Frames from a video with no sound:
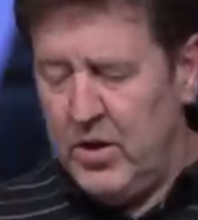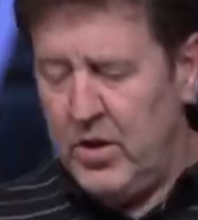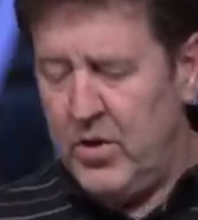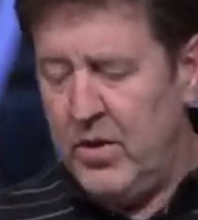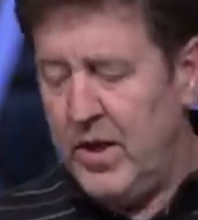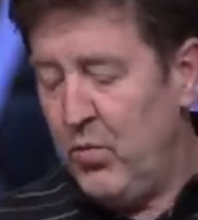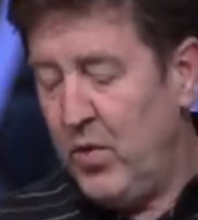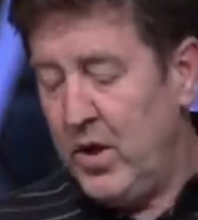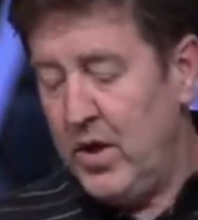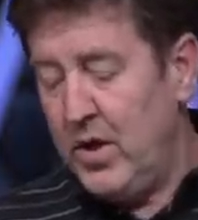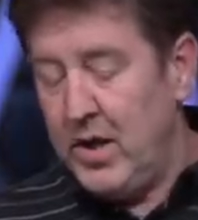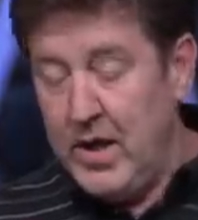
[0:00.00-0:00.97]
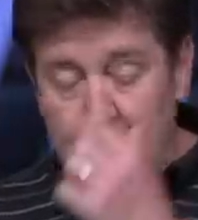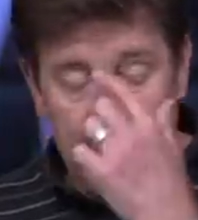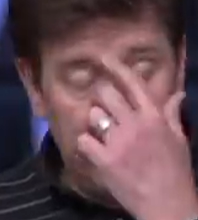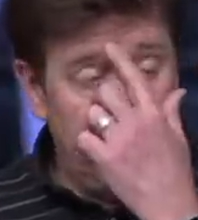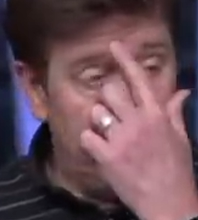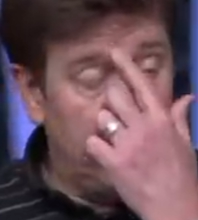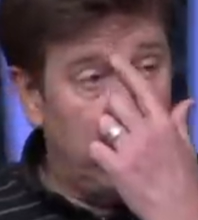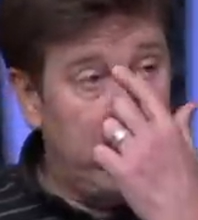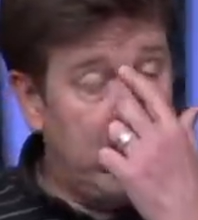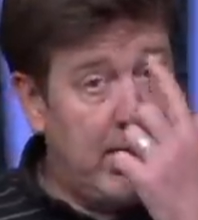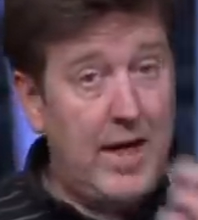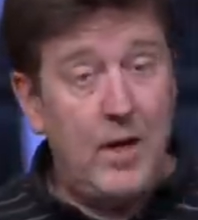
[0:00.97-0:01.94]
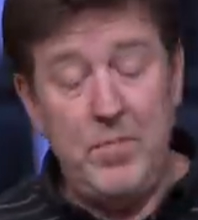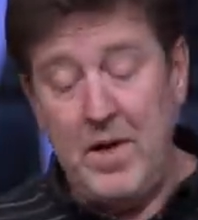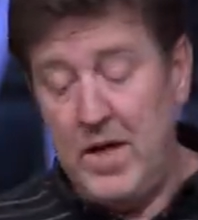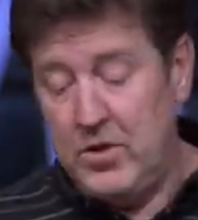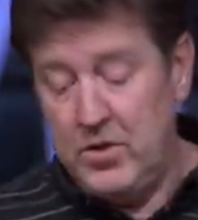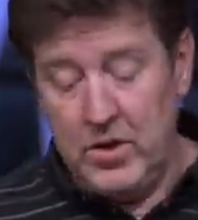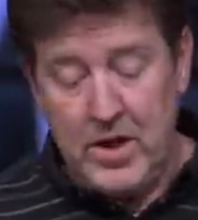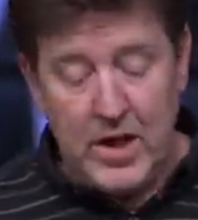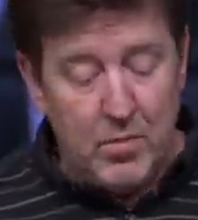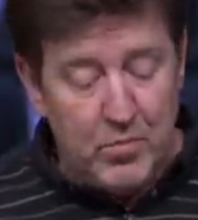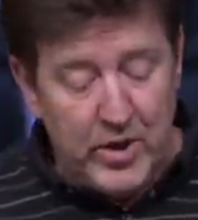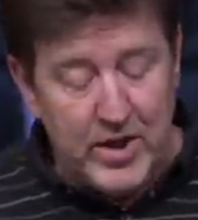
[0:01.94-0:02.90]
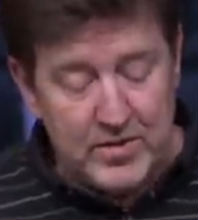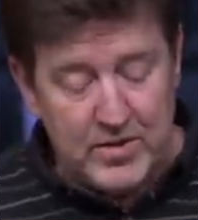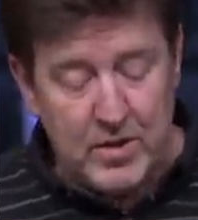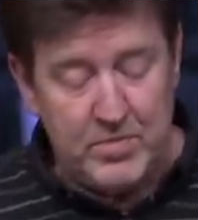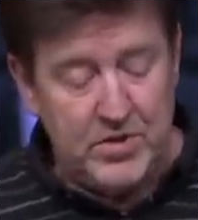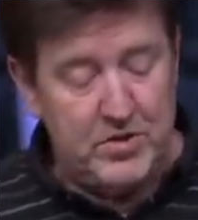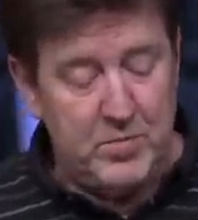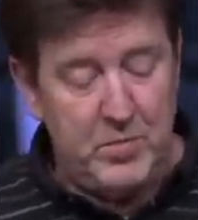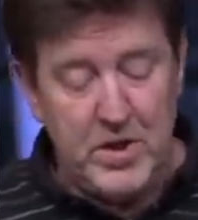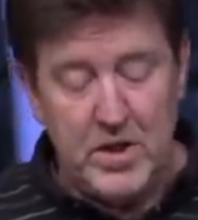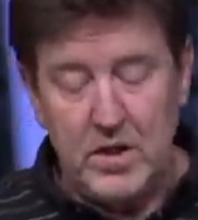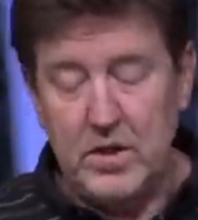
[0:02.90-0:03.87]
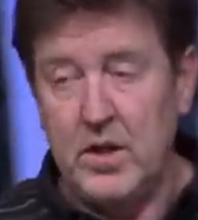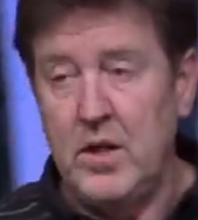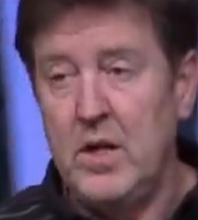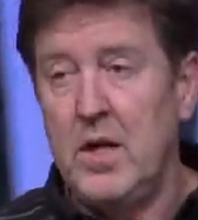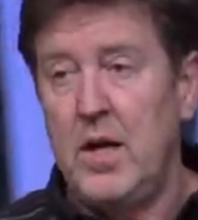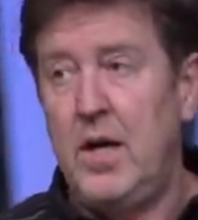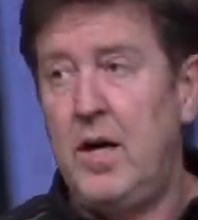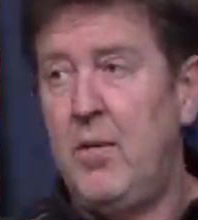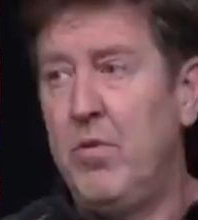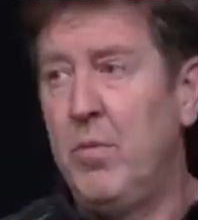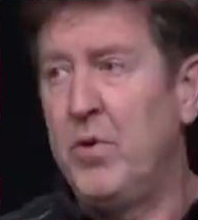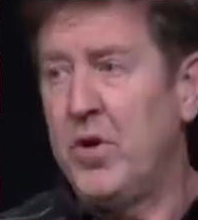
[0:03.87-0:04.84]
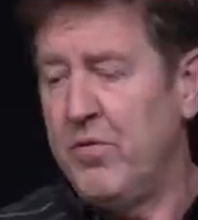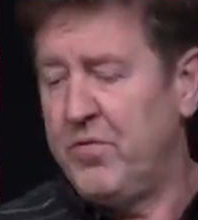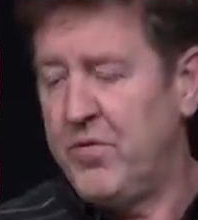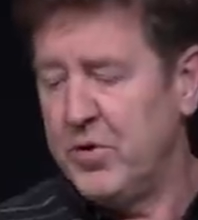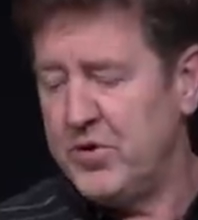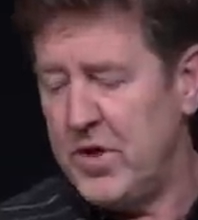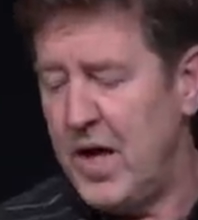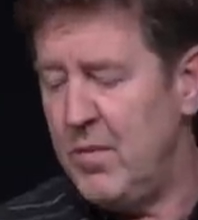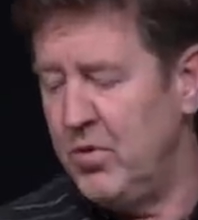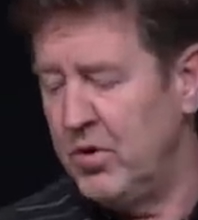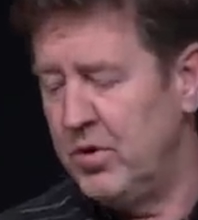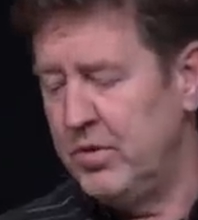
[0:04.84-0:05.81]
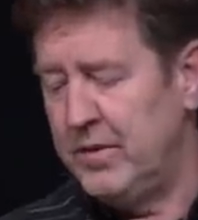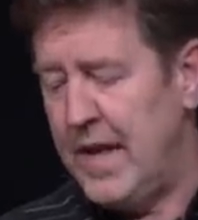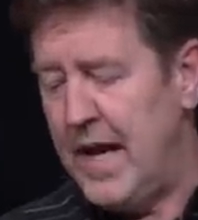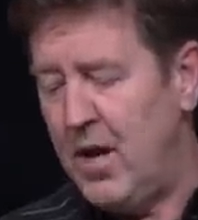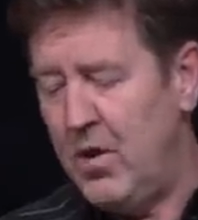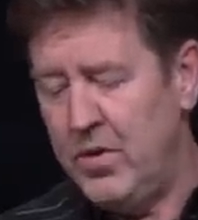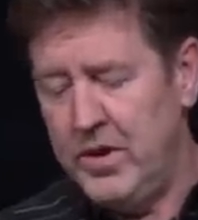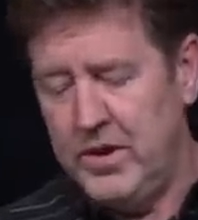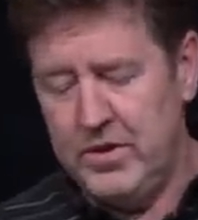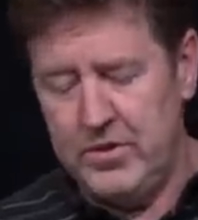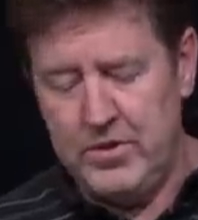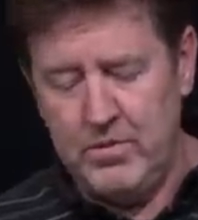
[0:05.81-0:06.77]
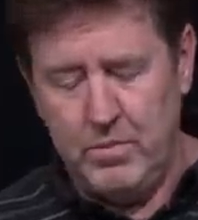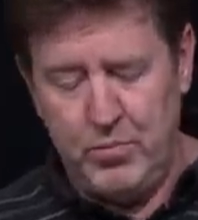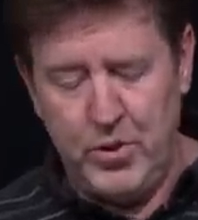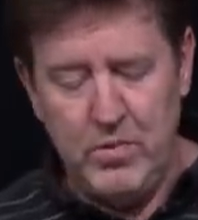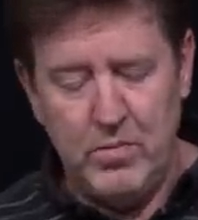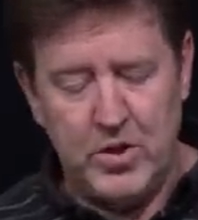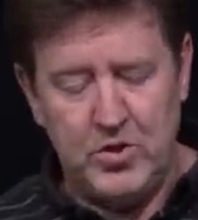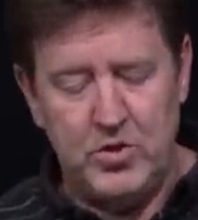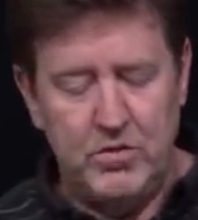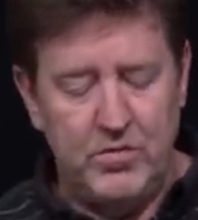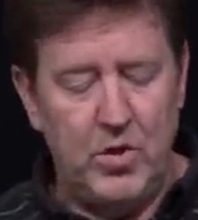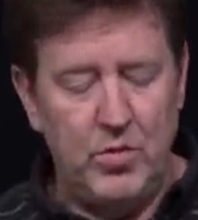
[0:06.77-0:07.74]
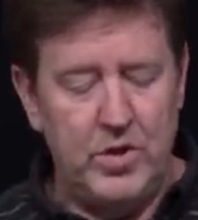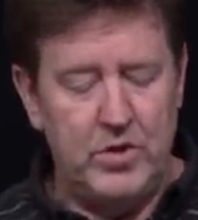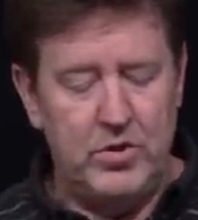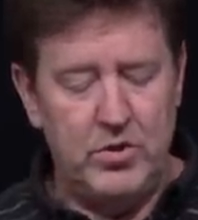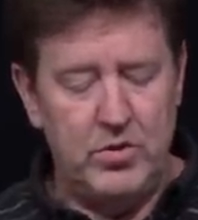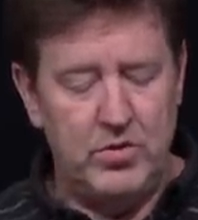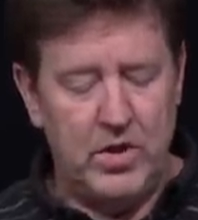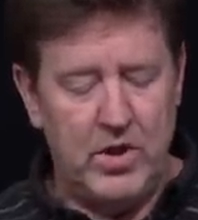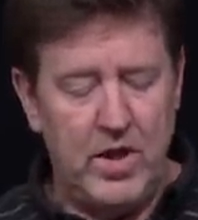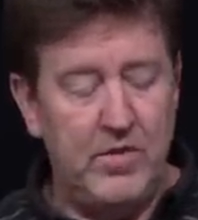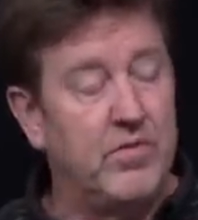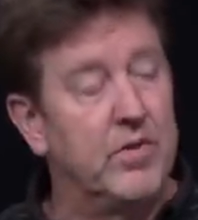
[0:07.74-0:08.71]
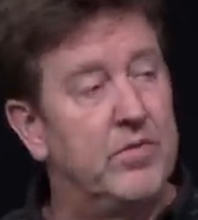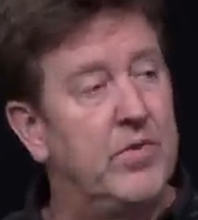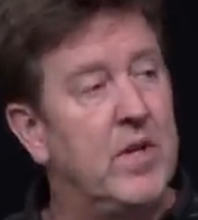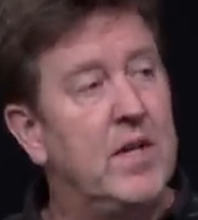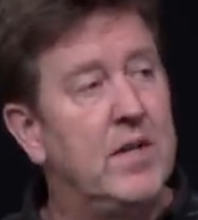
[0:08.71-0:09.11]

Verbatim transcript: All right, well, again, to recap and to kind of bring us up to speed, uh, the book of First Samuel now is pretty much devoted to the life of